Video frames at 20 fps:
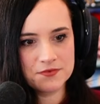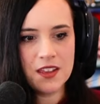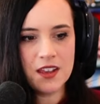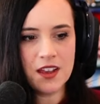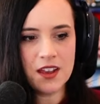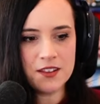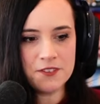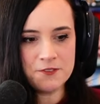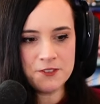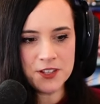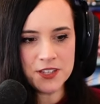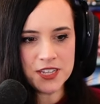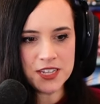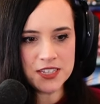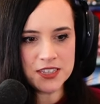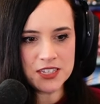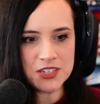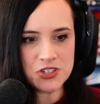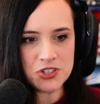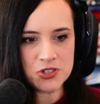I feel
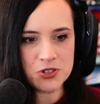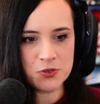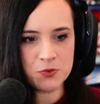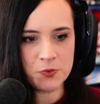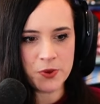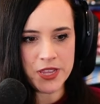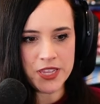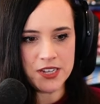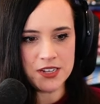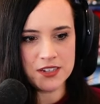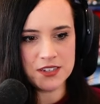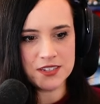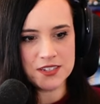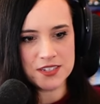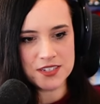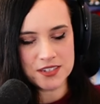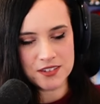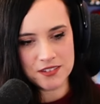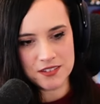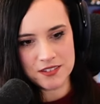like they should have waited
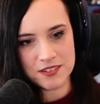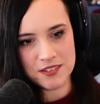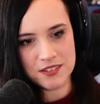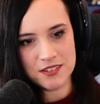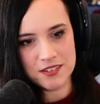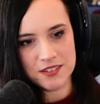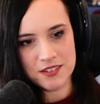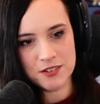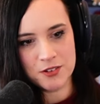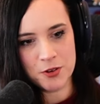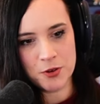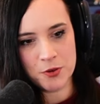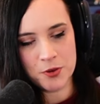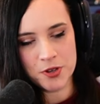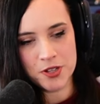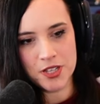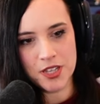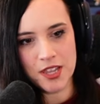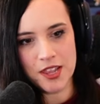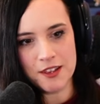until
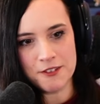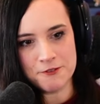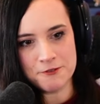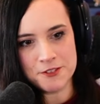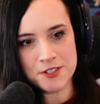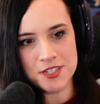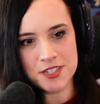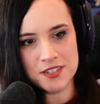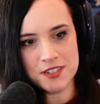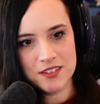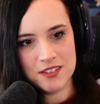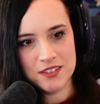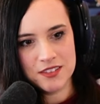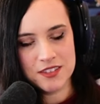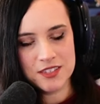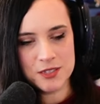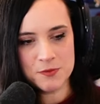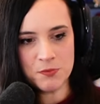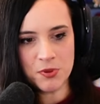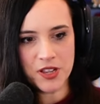Korra left
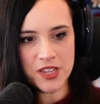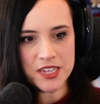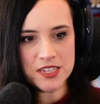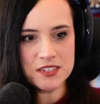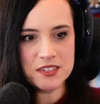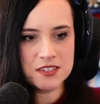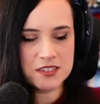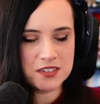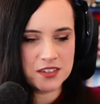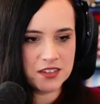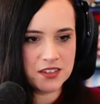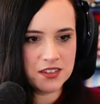this place.